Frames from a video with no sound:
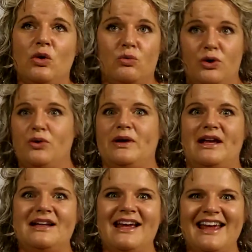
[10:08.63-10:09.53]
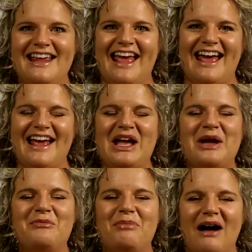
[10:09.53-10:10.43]
ruined, okay,
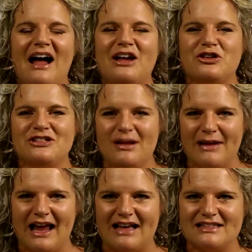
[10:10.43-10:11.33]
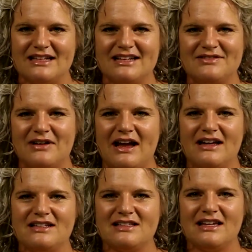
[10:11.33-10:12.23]
by your stomach acid, right?
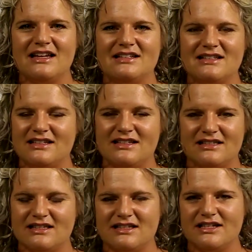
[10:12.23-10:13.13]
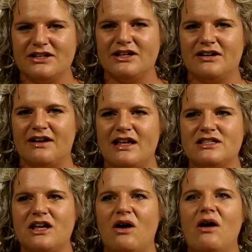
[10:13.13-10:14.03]
It doesn't deteriorate.
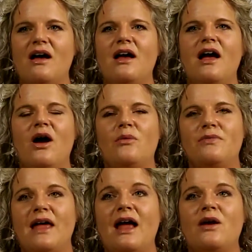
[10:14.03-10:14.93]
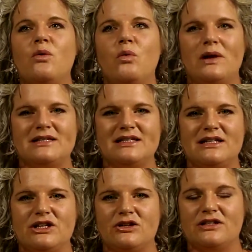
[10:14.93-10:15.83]
So then once it's
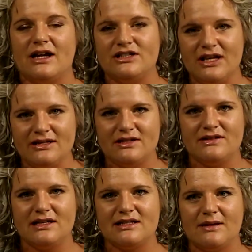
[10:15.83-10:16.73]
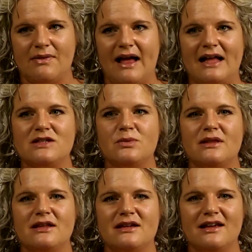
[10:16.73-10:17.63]
in your digestive system, that's
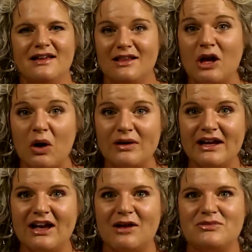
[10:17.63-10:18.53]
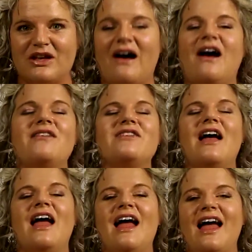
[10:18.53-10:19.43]
when the coating comes off,
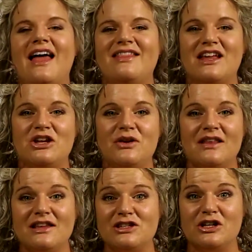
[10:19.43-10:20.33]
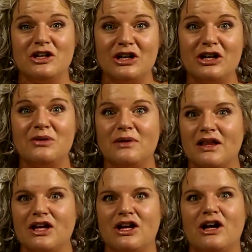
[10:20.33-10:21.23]
and then you get these
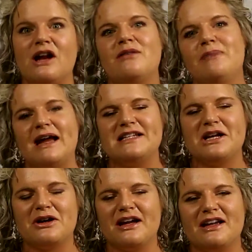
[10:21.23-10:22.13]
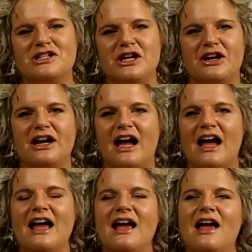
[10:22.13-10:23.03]
really good bacteria into your
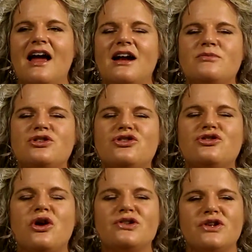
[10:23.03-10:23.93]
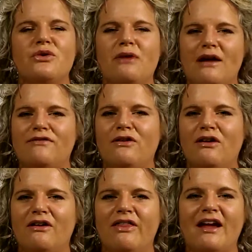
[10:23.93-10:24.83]
gut. And I'm so
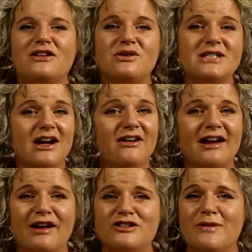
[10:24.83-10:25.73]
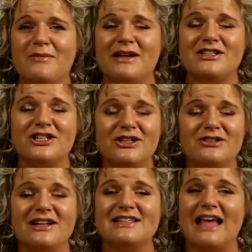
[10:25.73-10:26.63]
grateful that doTERRA cares about my
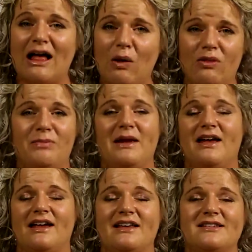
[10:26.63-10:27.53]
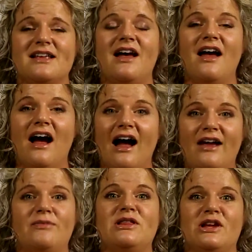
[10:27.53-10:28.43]
children's health, because I
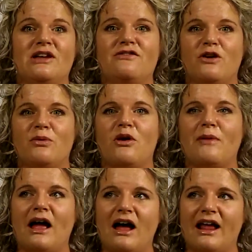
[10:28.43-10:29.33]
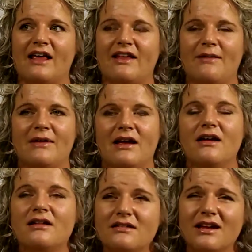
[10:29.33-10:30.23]
have been looking for a probiotic that I'm like,
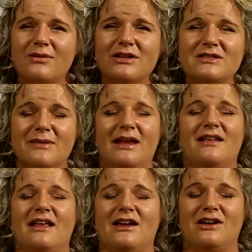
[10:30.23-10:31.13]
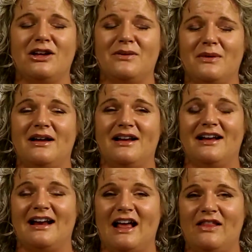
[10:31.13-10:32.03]
can we just make it like a good one
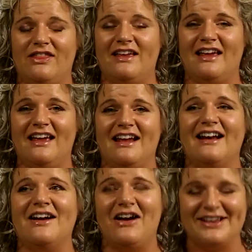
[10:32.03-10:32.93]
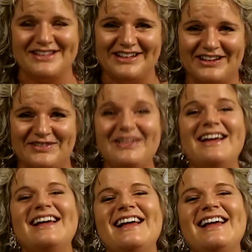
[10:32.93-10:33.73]
and healthy and awesome